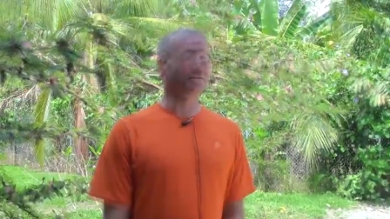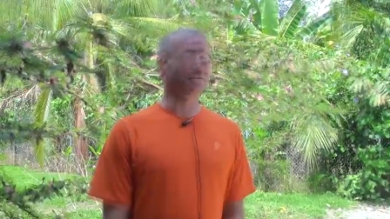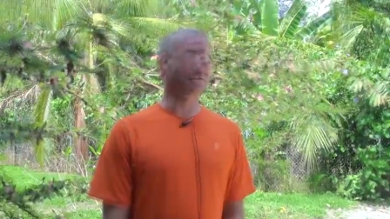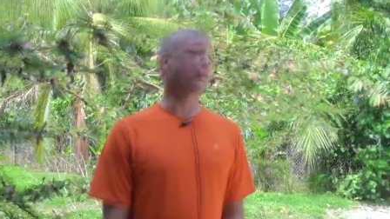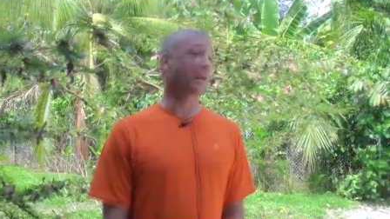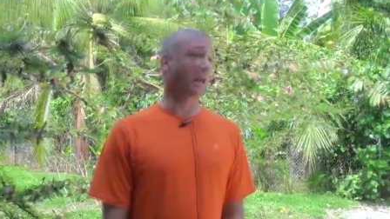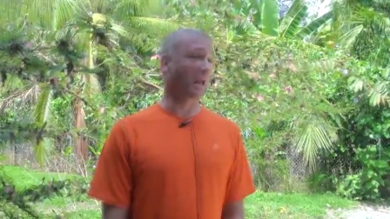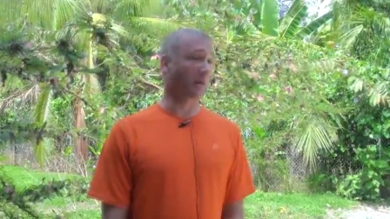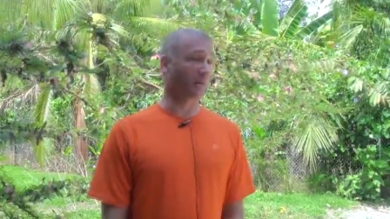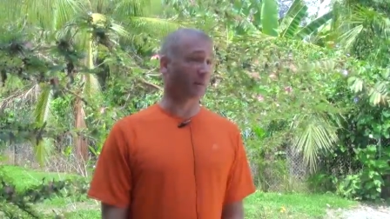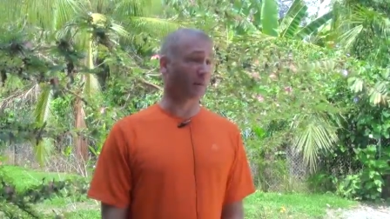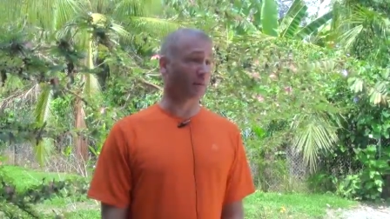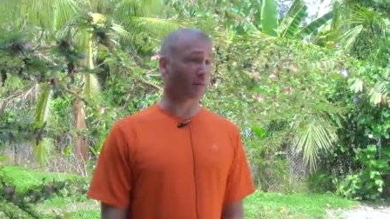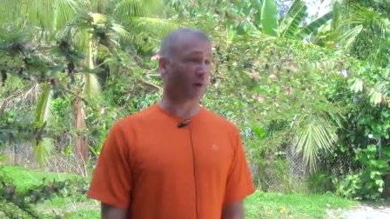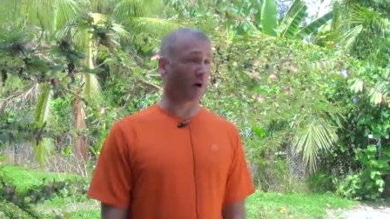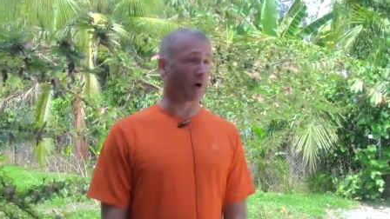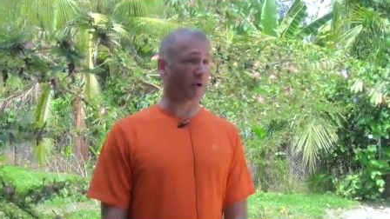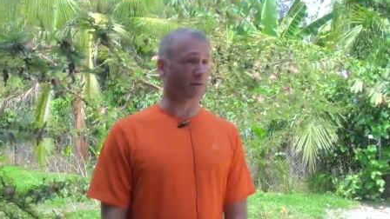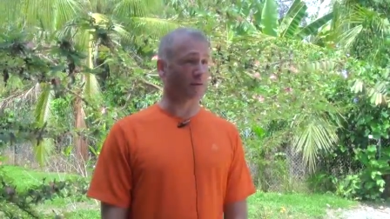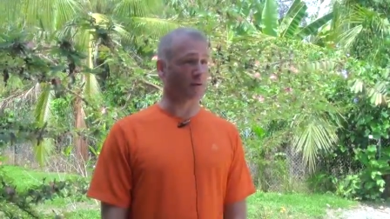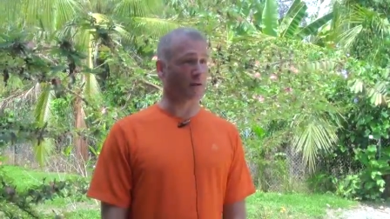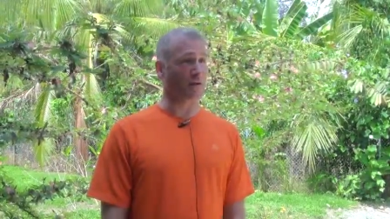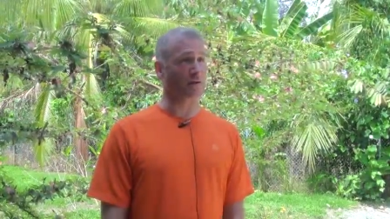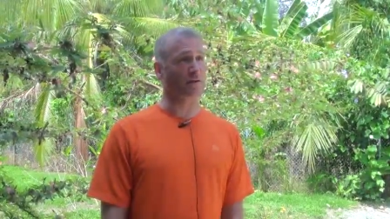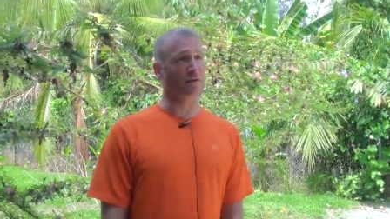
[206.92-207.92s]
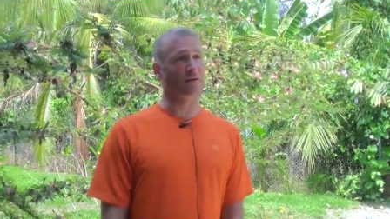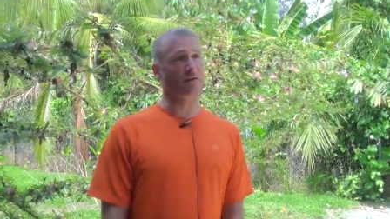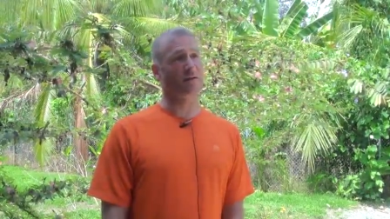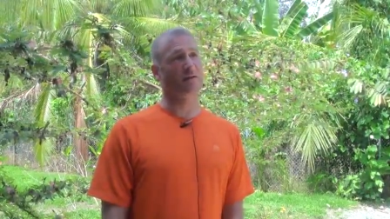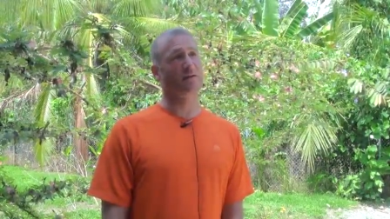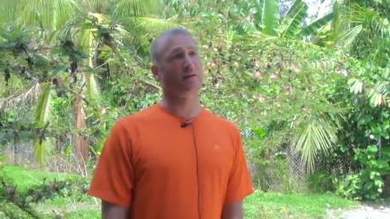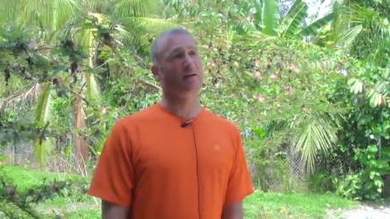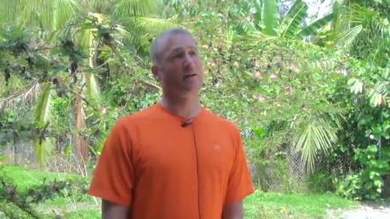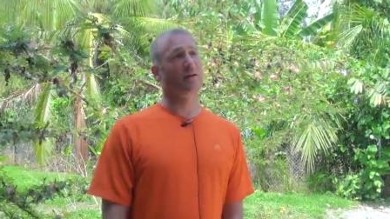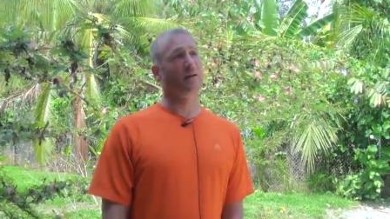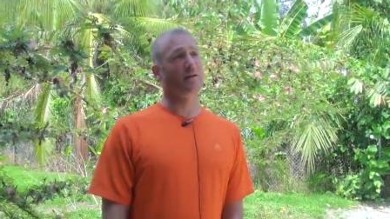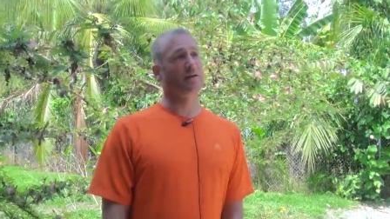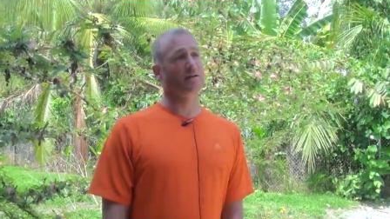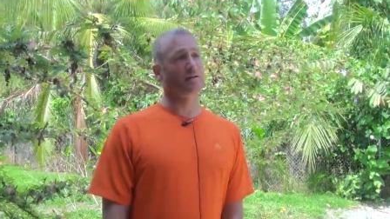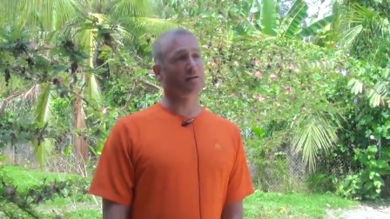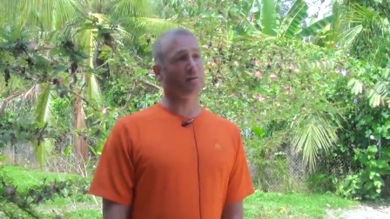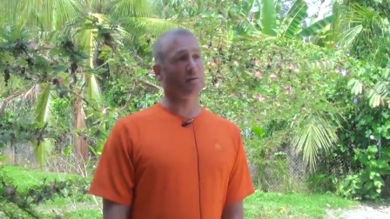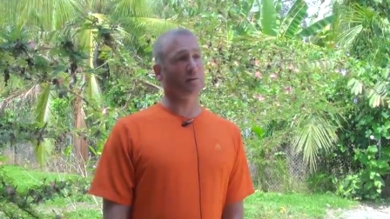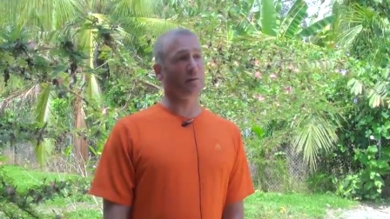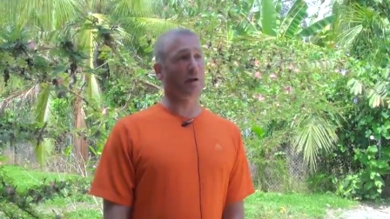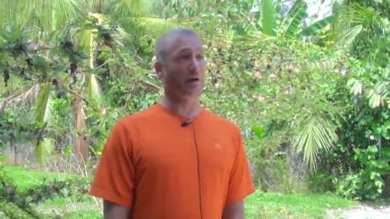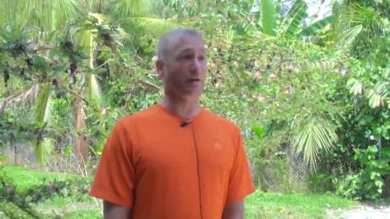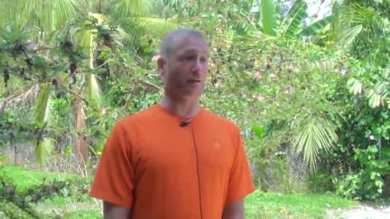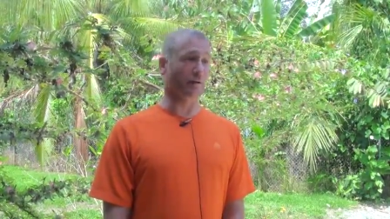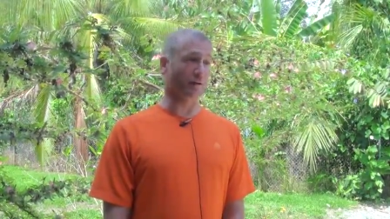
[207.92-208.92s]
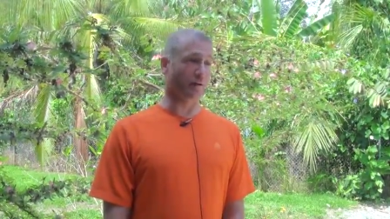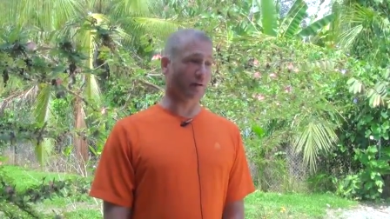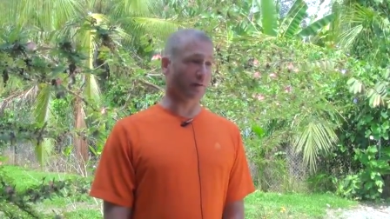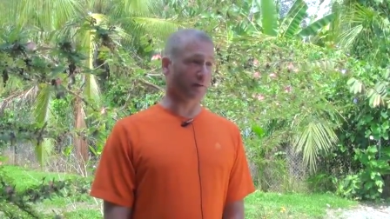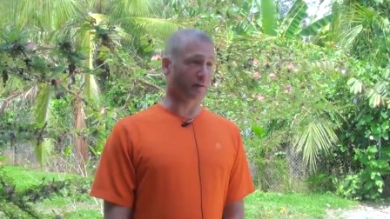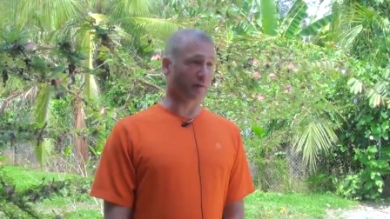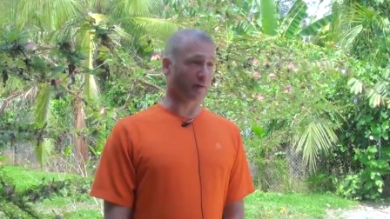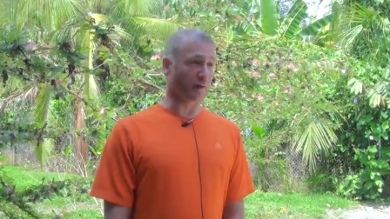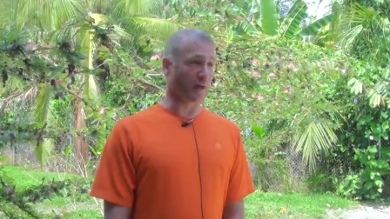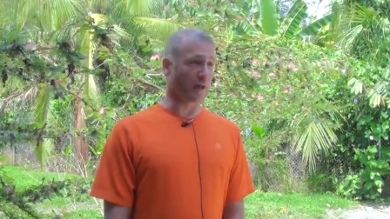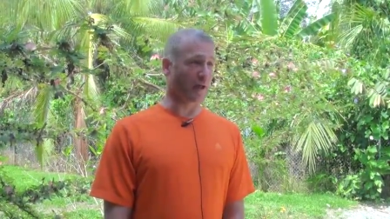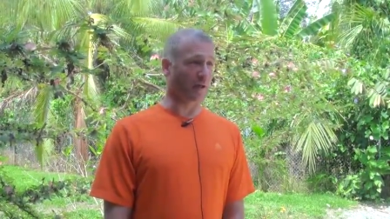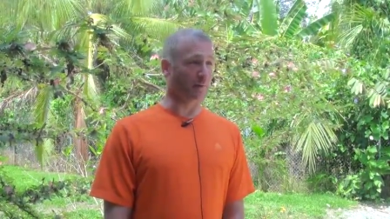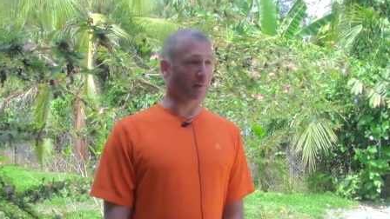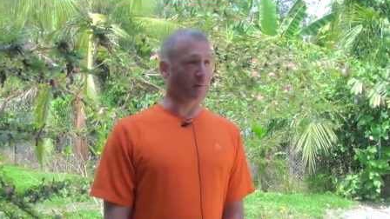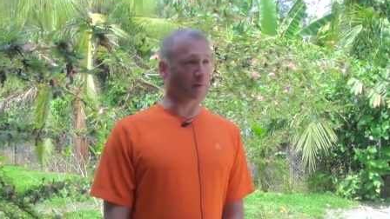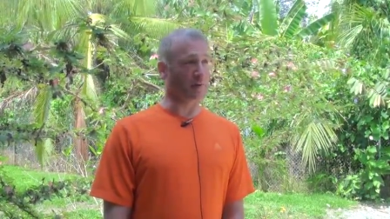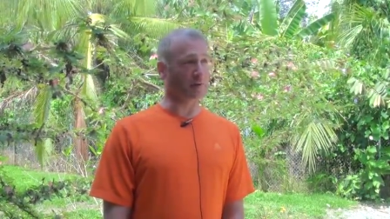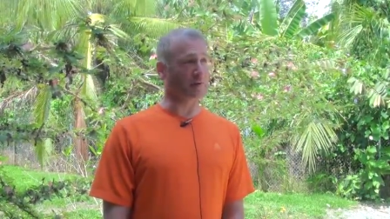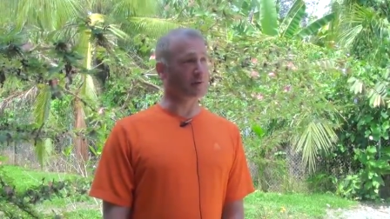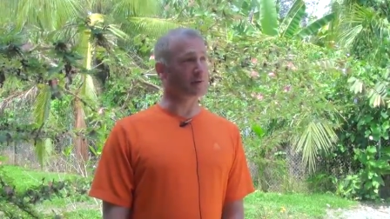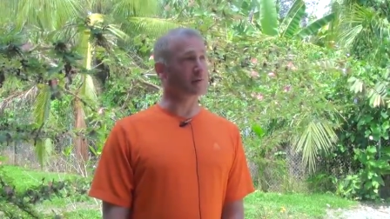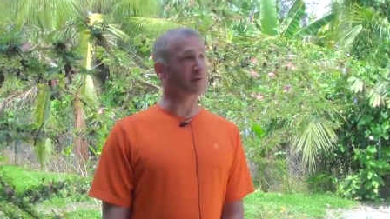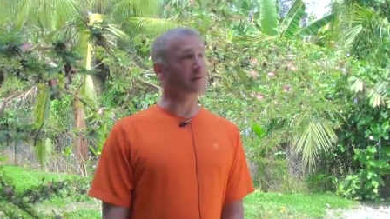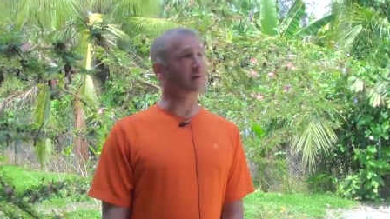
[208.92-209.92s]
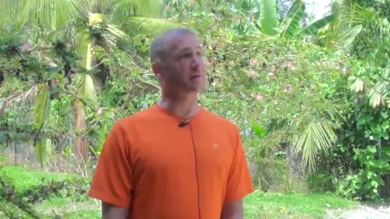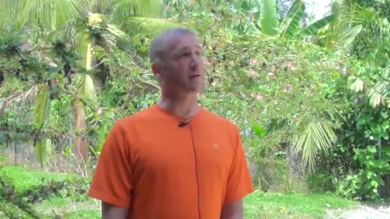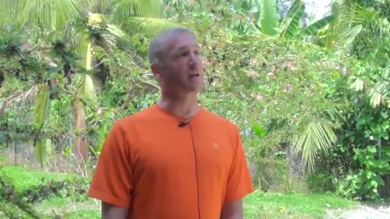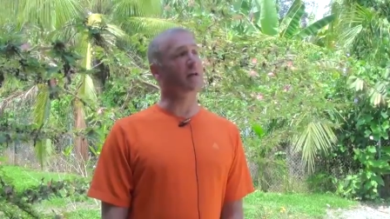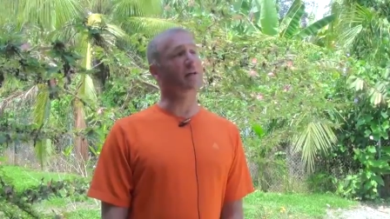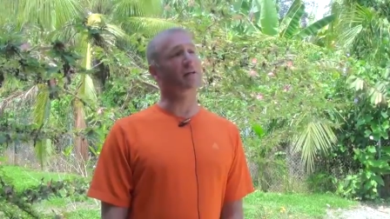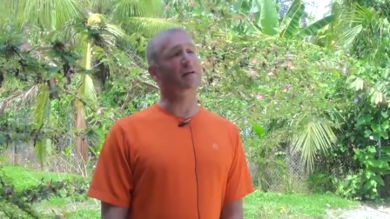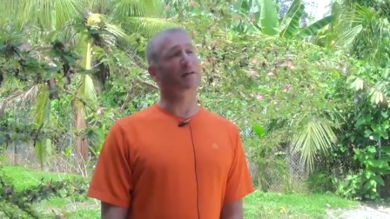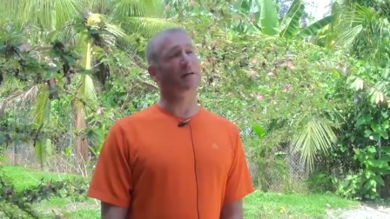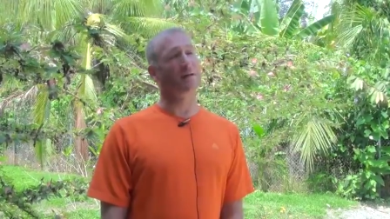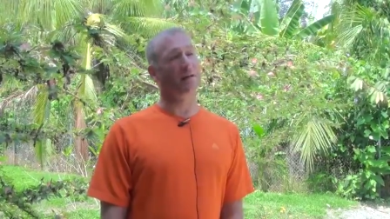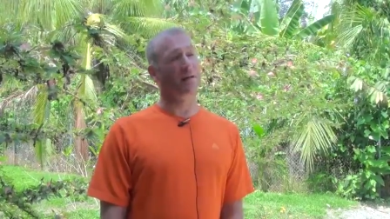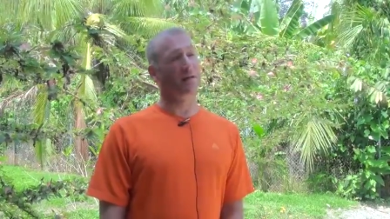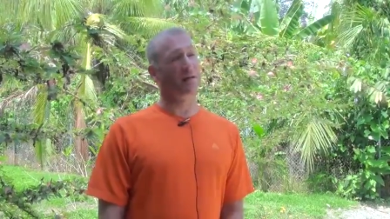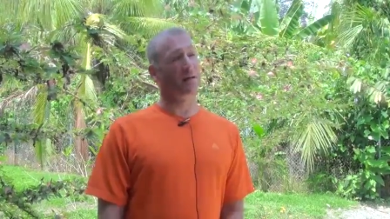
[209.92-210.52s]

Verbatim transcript: With their caiman project, so we were out looking for caimans and they